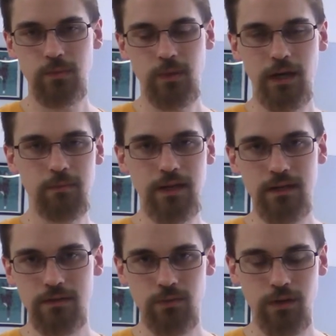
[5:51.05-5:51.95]
why
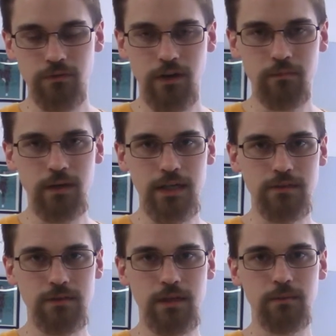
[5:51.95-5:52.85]
pay 25 bucks
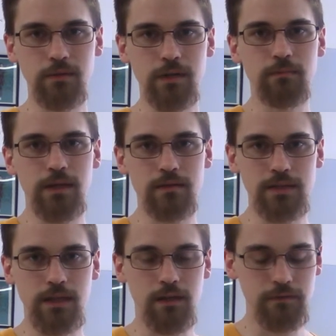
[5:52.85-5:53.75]
for something you can make
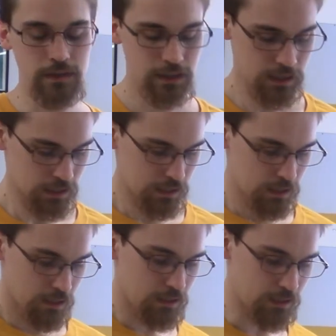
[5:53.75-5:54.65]
yourself?
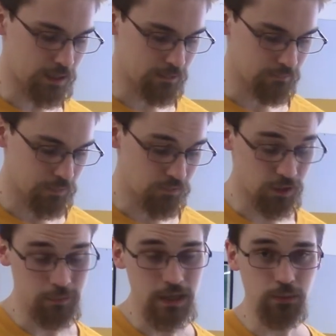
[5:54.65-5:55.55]
If you're
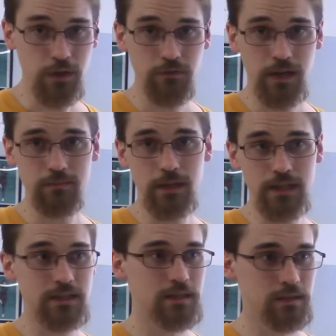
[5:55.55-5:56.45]
going to pay 25
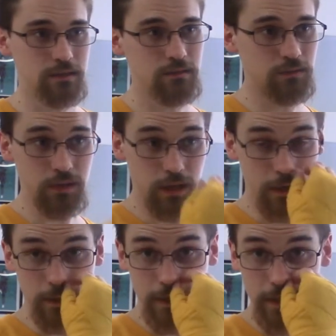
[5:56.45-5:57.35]
bucks, look
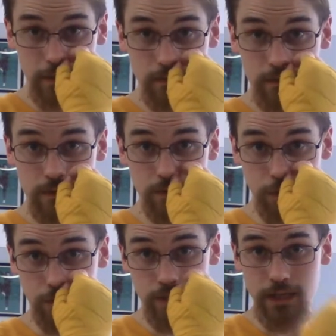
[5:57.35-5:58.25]
online,
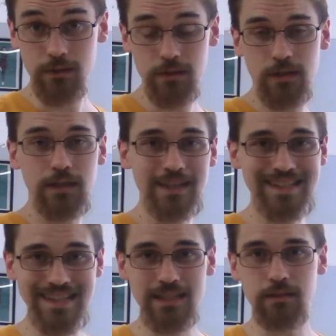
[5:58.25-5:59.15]
look around. You can
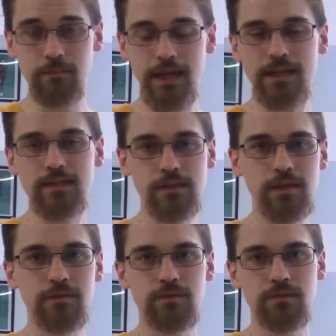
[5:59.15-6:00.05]
get decent boxing
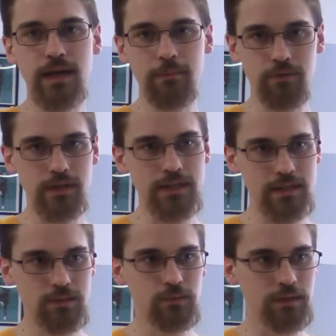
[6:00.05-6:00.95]
gloves for that
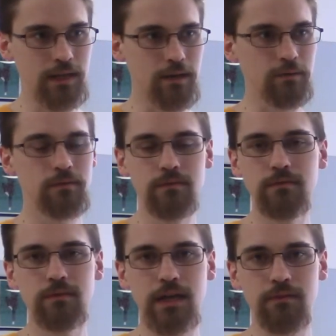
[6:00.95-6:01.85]
price without
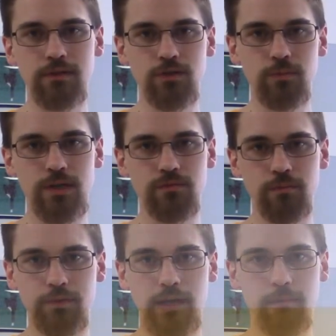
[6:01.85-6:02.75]
having too much of a
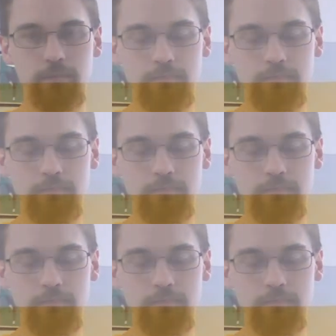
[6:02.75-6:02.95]
problem.